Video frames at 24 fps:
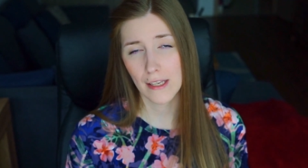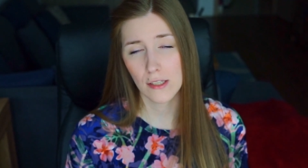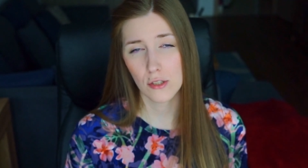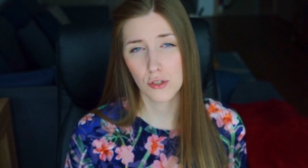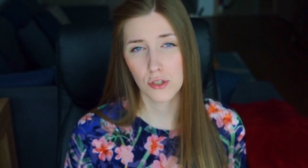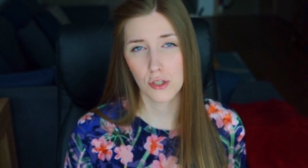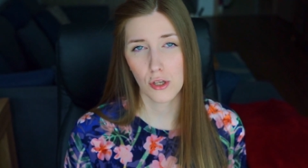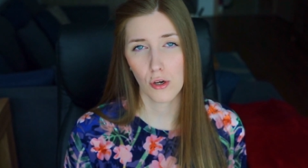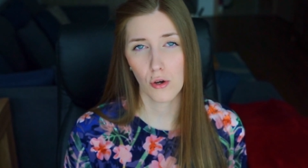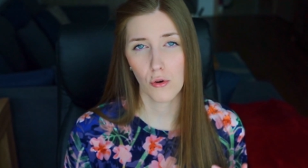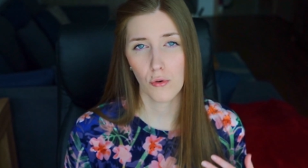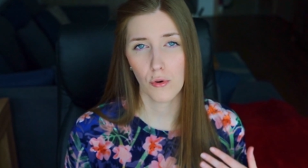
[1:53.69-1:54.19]

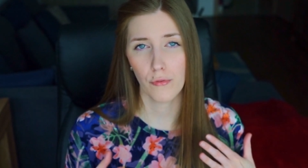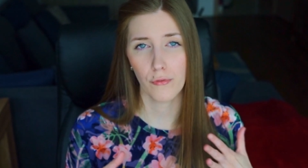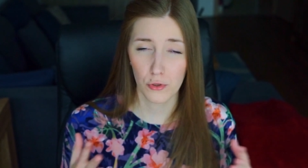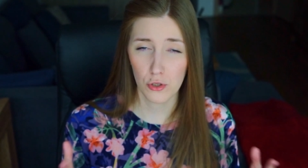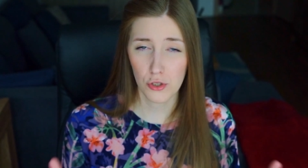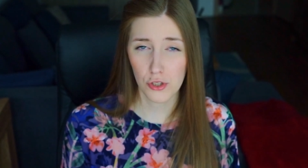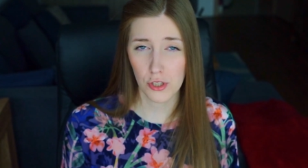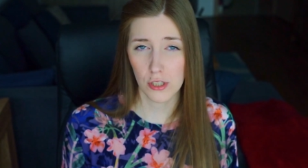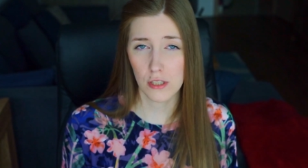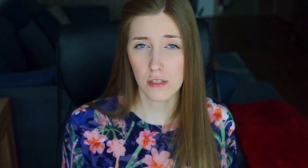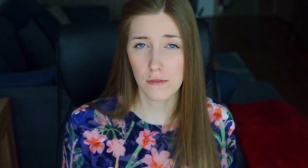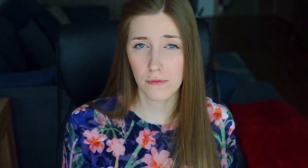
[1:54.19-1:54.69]
So 4
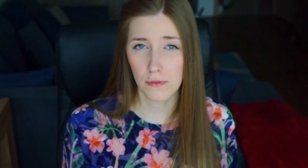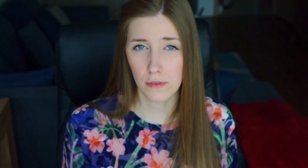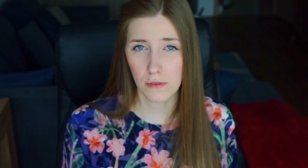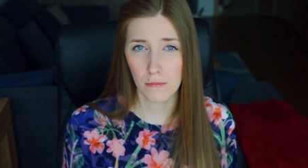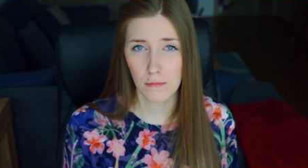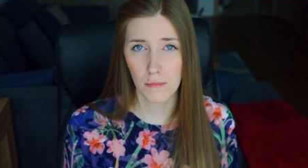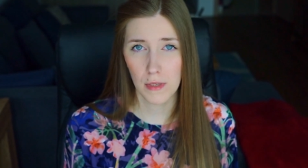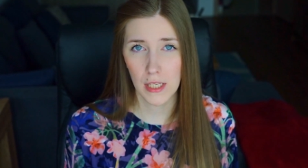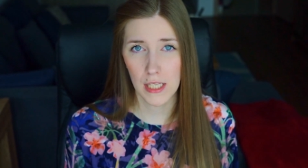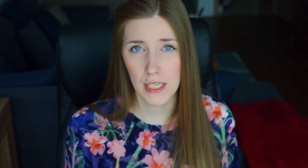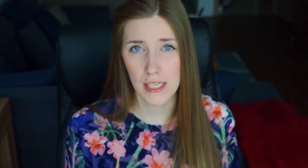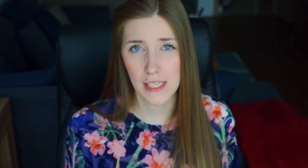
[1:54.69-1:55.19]
stars for
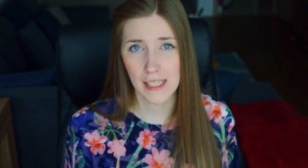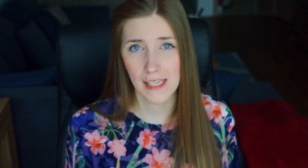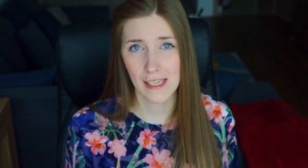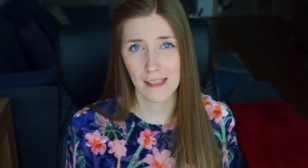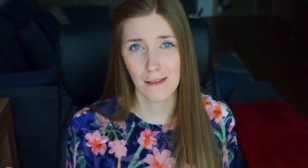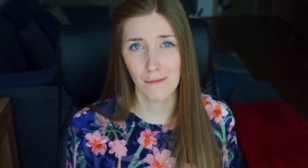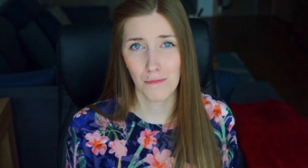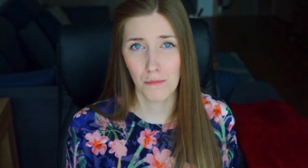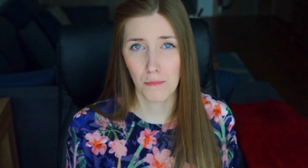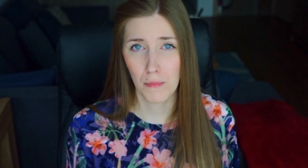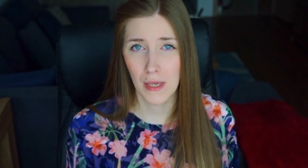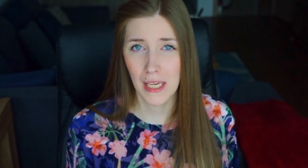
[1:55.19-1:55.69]
me
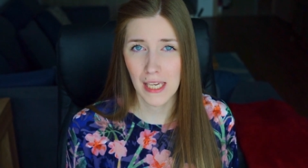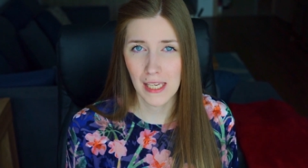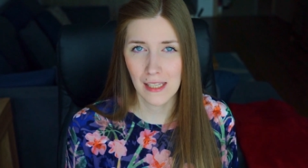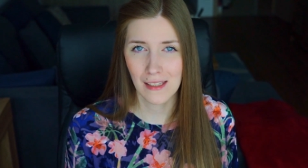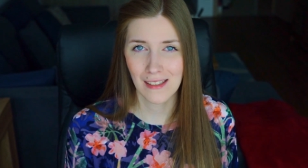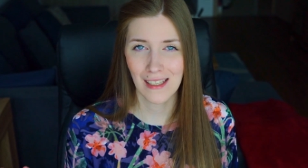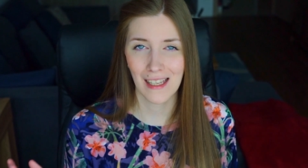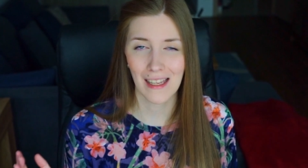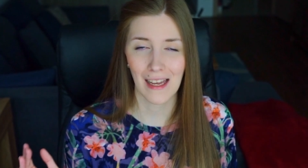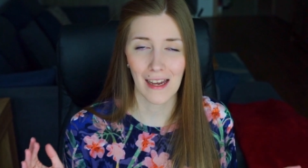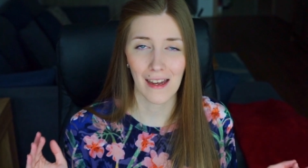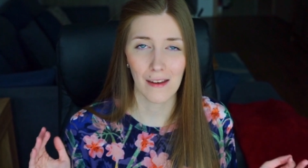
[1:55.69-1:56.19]
can mean
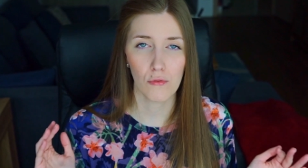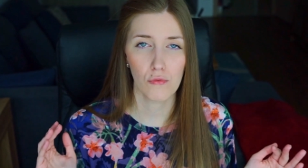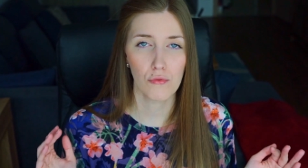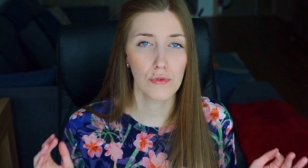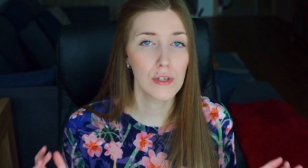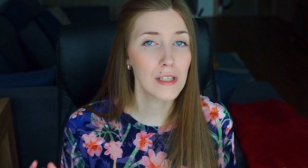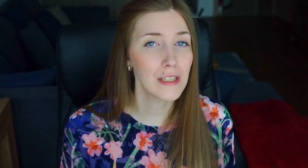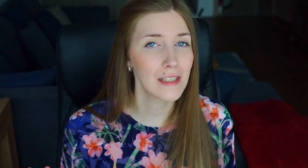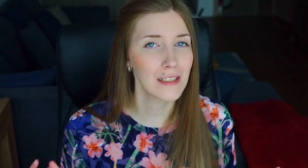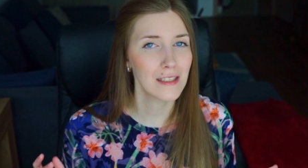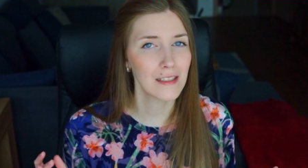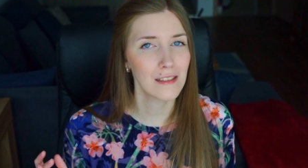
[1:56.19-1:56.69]
that I
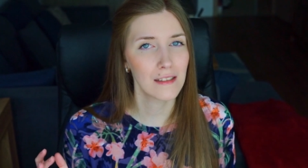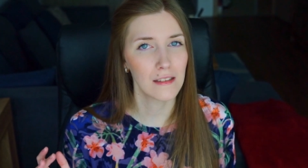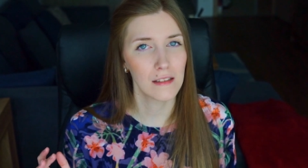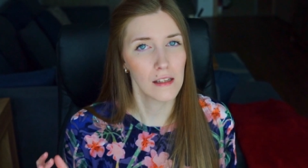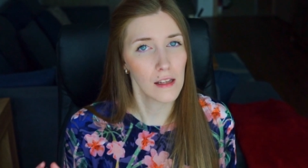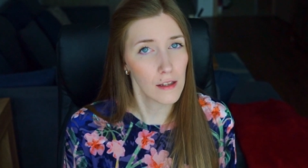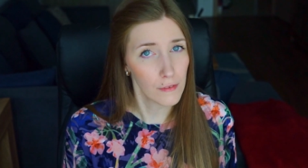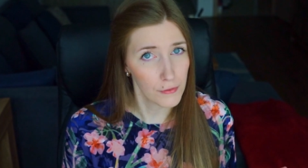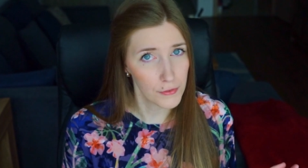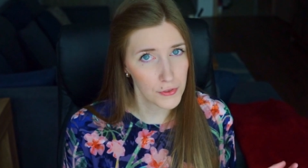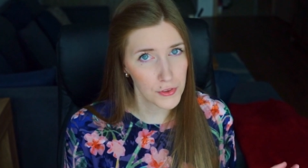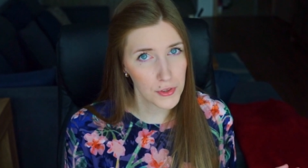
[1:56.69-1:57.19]
really
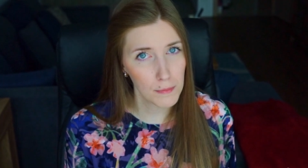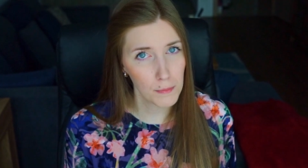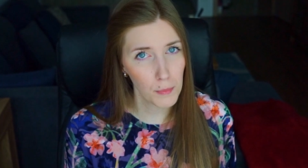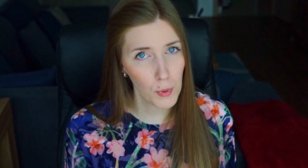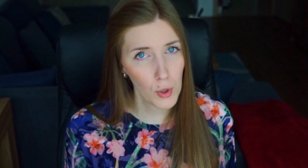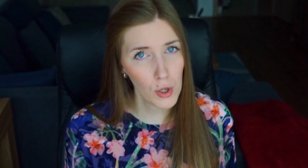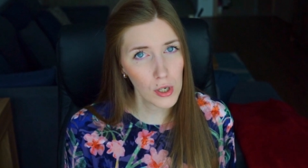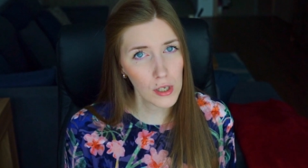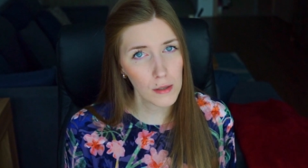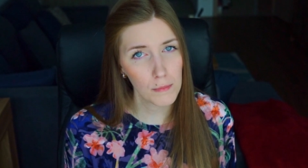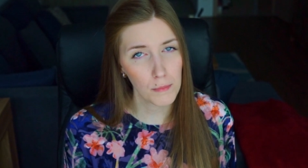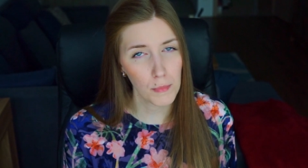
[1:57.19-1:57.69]
loved the
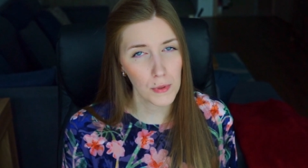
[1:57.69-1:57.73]
book,